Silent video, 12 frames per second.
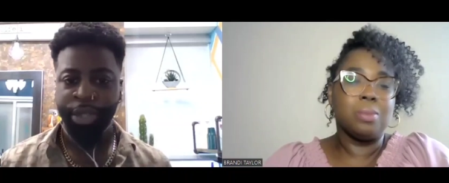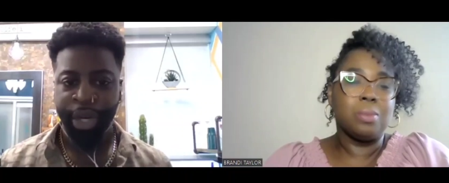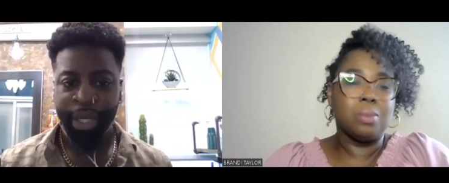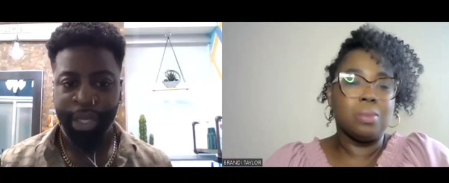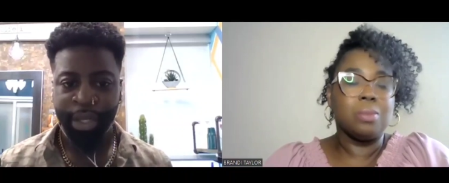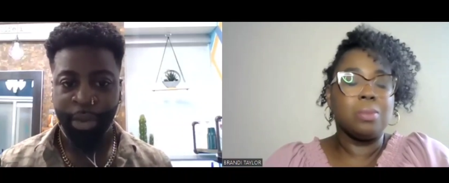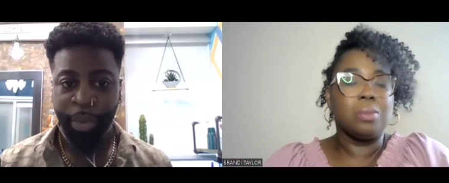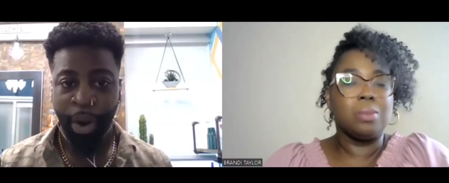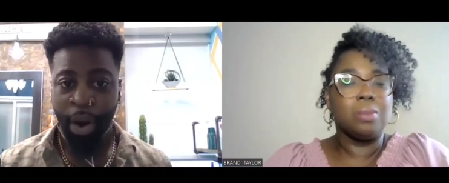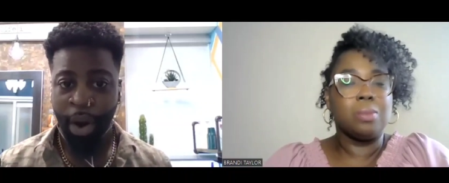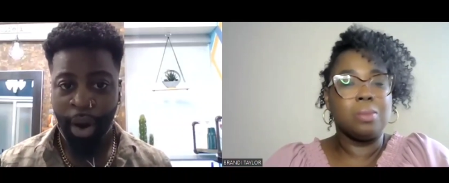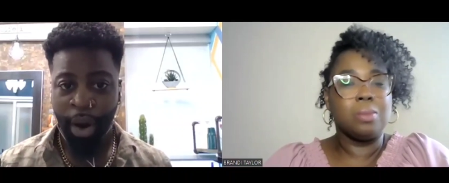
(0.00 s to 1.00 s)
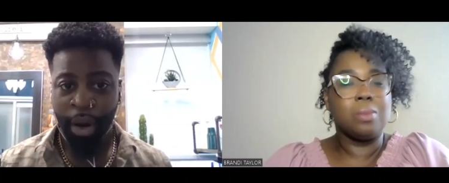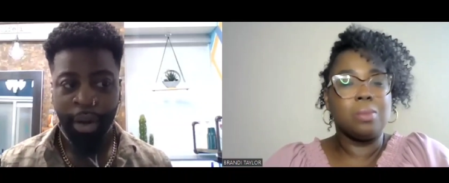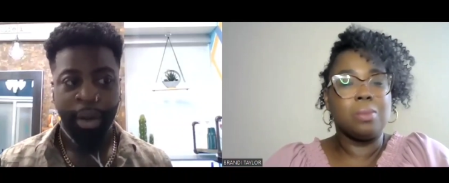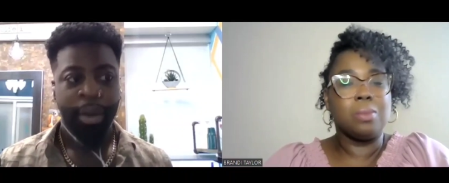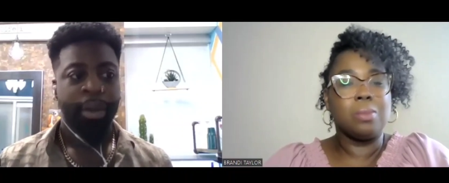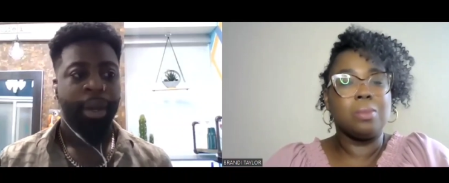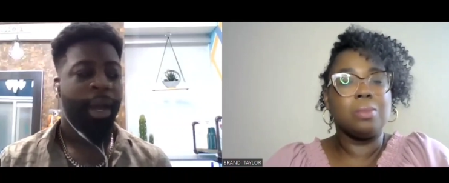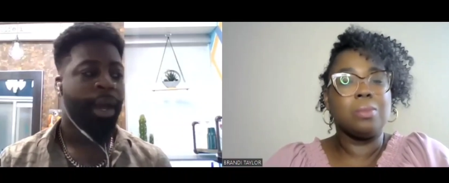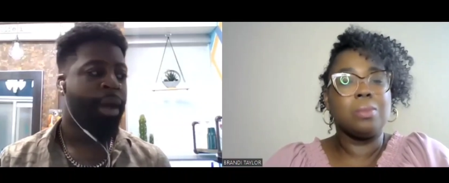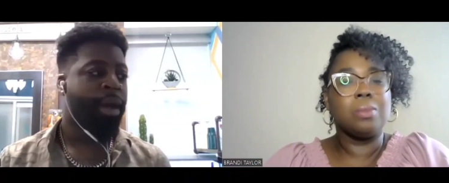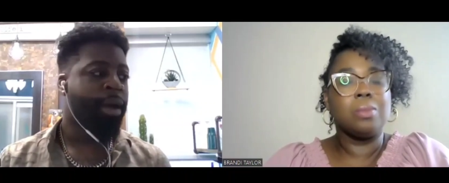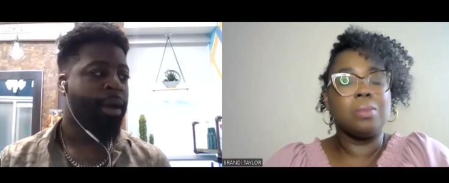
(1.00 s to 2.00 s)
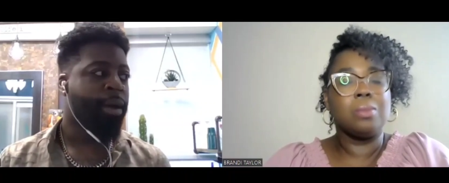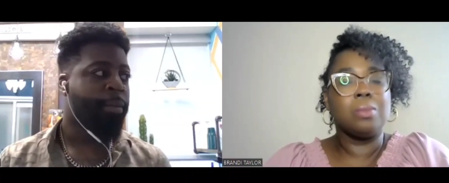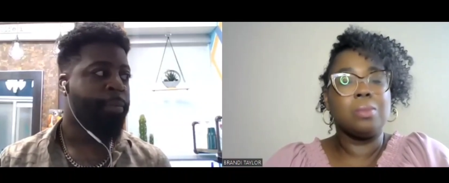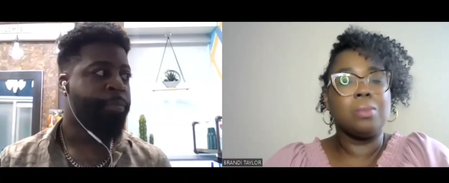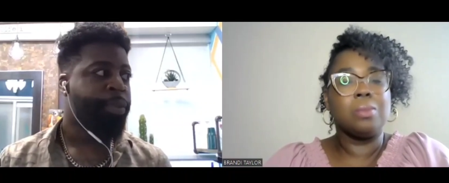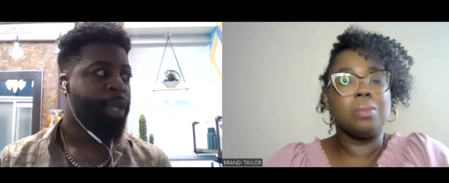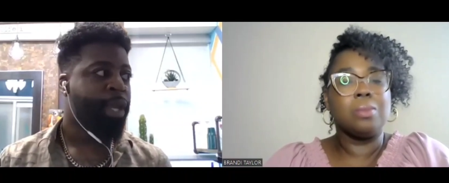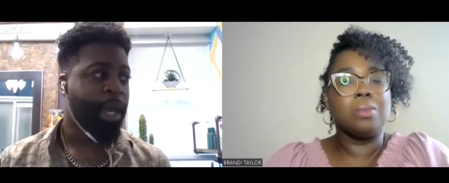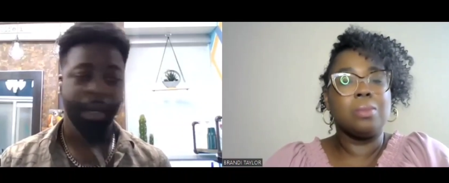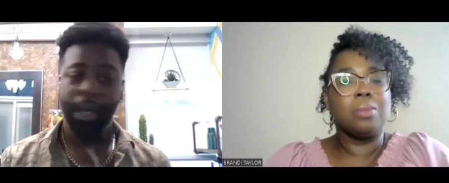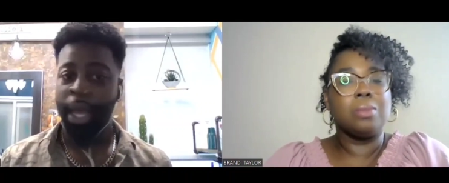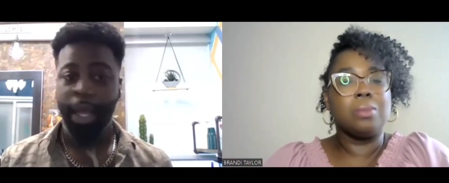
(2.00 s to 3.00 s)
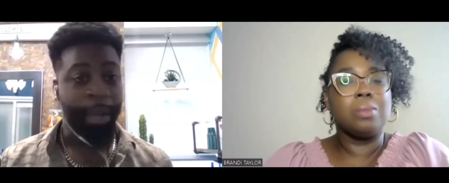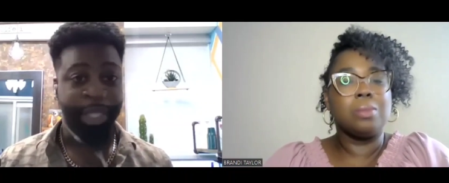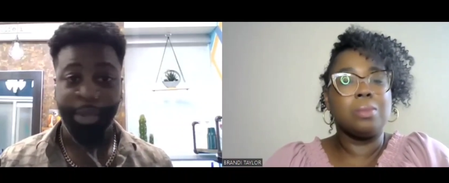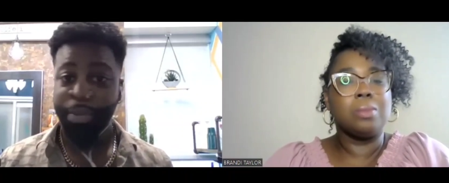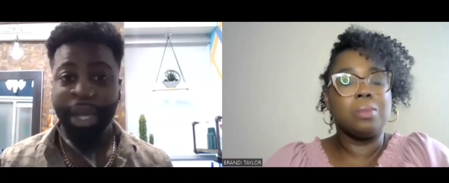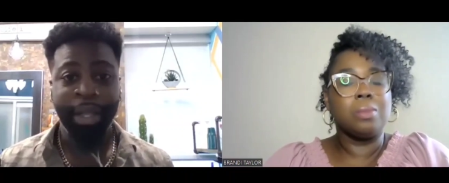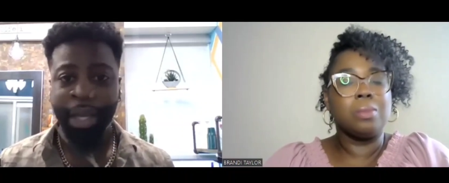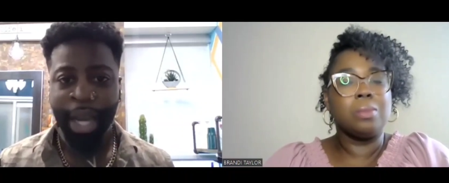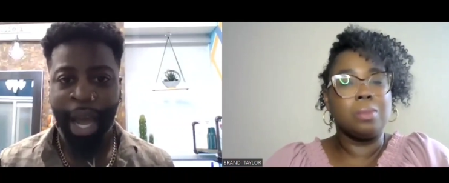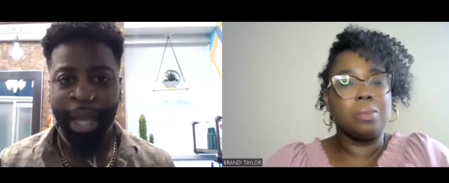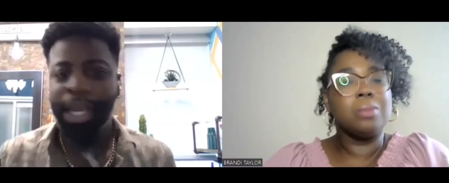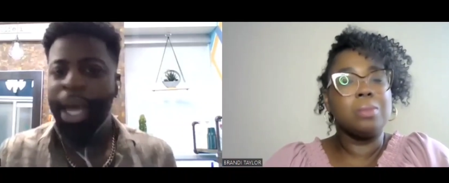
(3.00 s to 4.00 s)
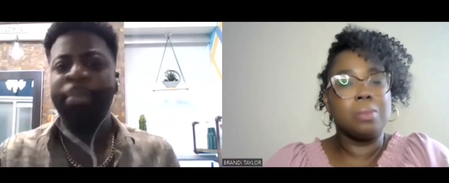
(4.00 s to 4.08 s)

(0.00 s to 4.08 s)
Speaker 1: dressed to par. Um, I'm smelling nice.